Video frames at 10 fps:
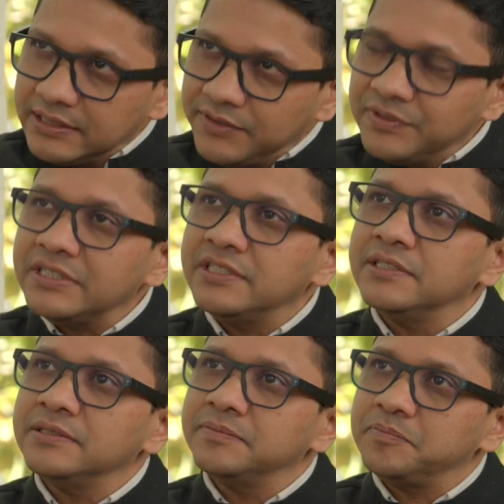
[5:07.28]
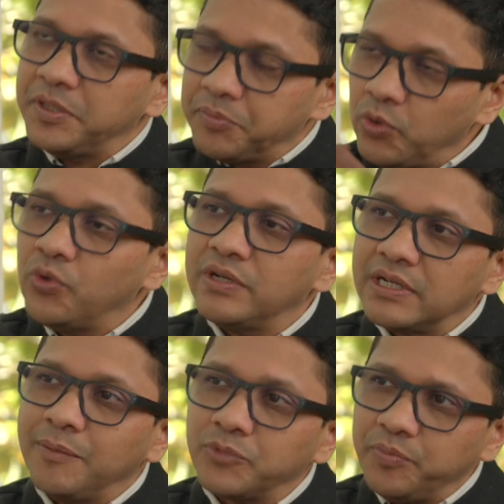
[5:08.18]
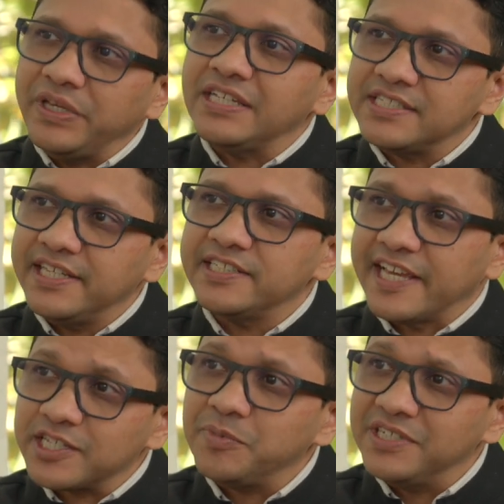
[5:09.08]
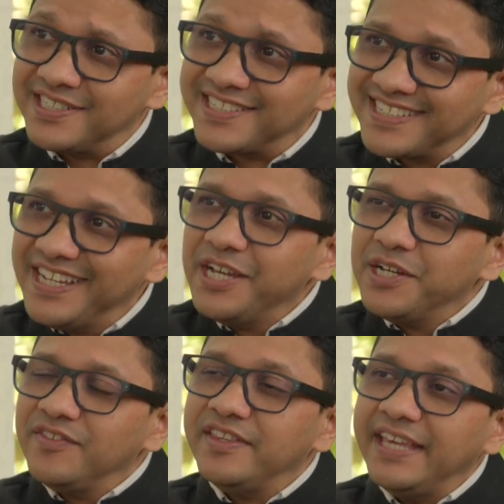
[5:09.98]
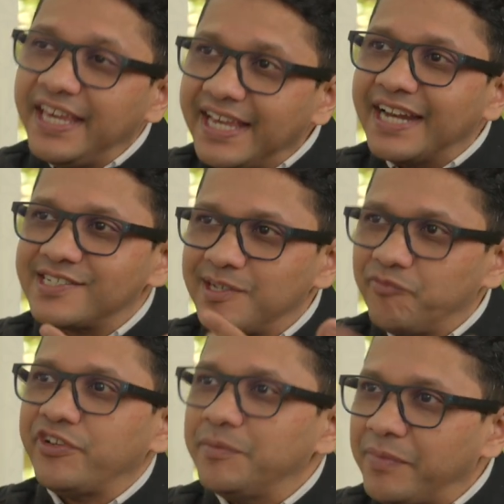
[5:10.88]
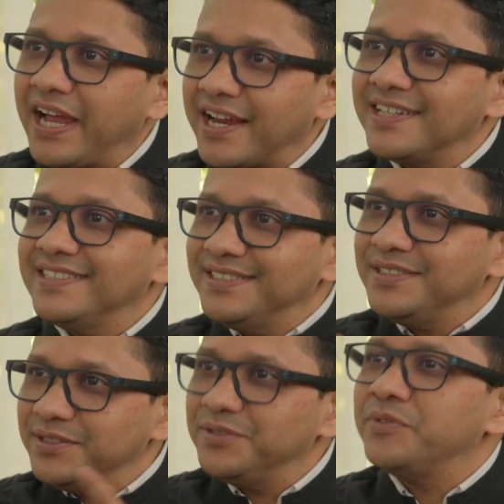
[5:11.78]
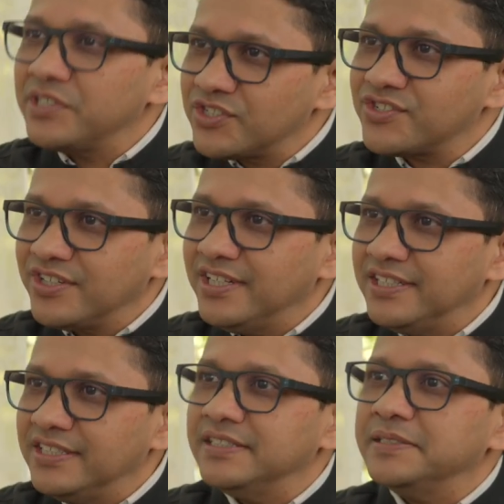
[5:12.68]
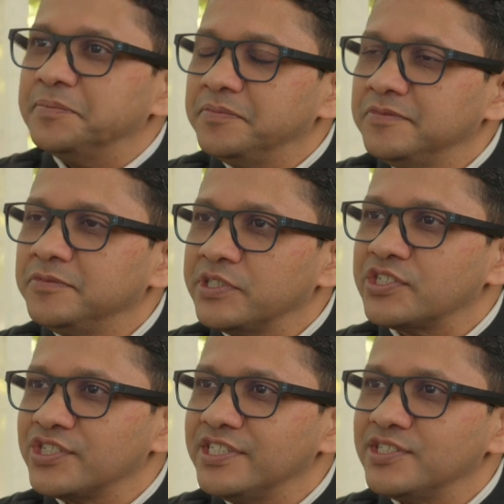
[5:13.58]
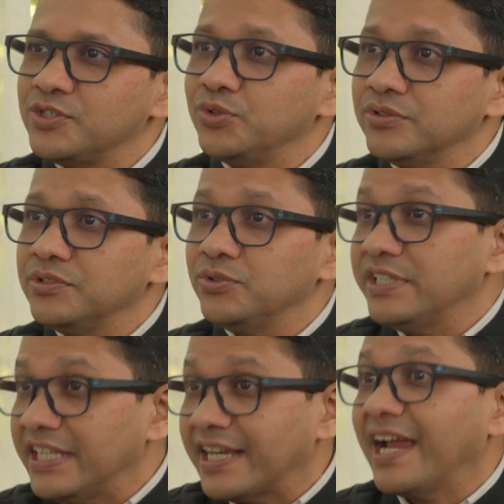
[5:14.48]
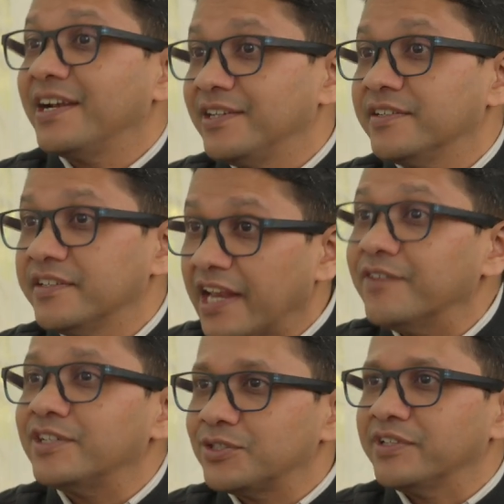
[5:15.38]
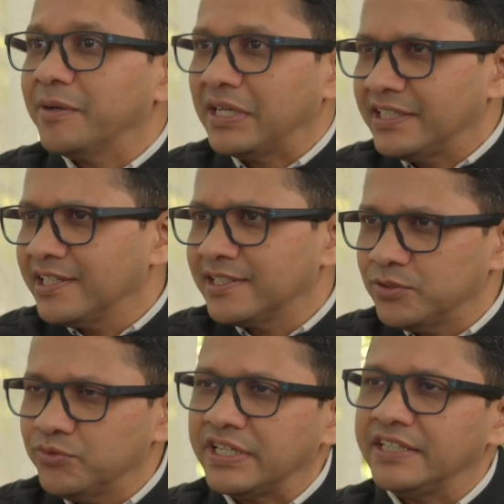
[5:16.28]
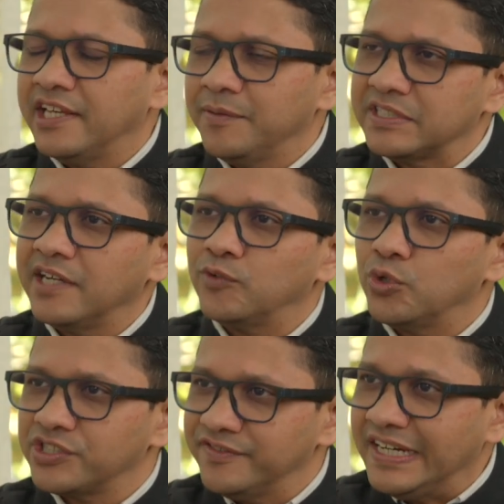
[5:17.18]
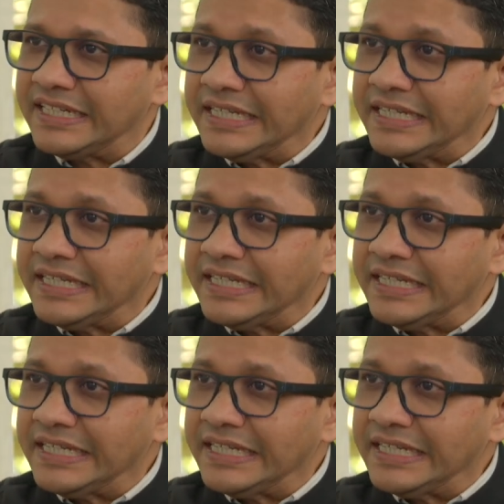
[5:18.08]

Even the people who come to BIC as experts, they get some feedback which is unique and relevant to them. I think you were at the Amitabh Ghosh event.